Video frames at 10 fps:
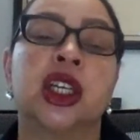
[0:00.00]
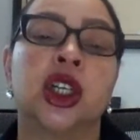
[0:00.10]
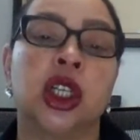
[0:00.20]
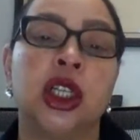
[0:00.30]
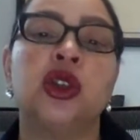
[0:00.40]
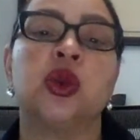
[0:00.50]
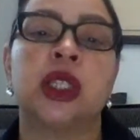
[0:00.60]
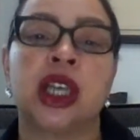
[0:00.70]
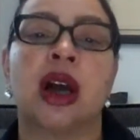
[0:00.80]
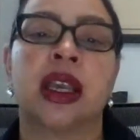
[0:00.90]
concludes
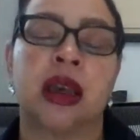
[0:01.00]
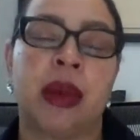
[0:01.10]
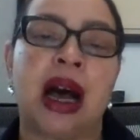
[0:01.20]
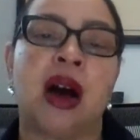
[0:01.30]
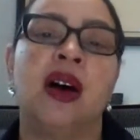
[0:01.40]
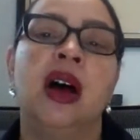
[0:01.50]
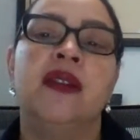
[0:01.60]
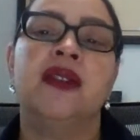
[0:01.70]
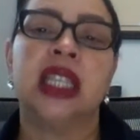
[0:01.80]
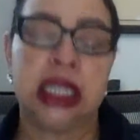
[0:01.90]
with talking about
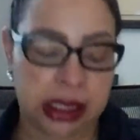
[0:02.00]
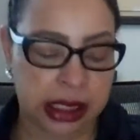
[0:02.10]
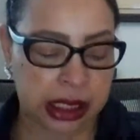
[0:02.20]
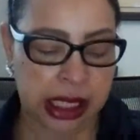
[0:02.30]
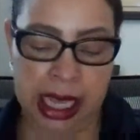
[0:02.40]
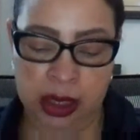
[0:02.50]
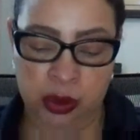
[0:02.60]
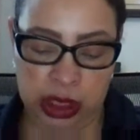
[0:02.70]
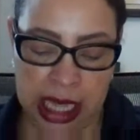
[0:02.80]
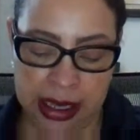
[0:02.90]
validity and
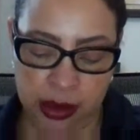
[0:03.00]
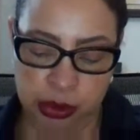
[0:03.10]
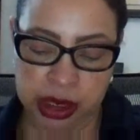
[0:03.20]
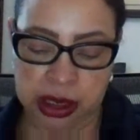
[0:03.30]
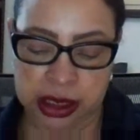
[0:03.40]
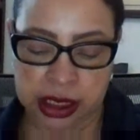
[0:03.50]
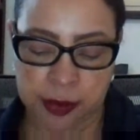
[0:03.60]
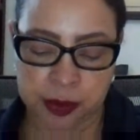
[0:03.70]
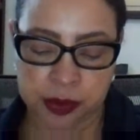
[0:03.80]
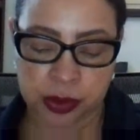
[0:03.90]
reliability,
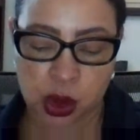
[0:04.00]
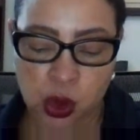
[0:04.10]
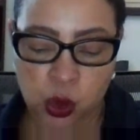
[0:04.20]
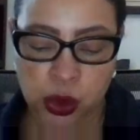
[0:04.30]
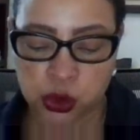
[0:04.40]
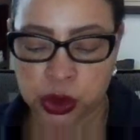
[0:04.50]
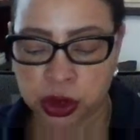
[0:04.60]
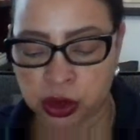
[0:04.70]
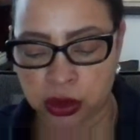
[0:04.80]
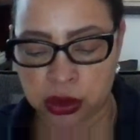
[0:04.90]
which
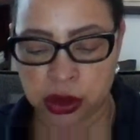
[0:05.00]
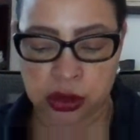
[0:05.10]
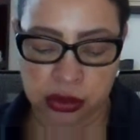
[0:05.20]
we'll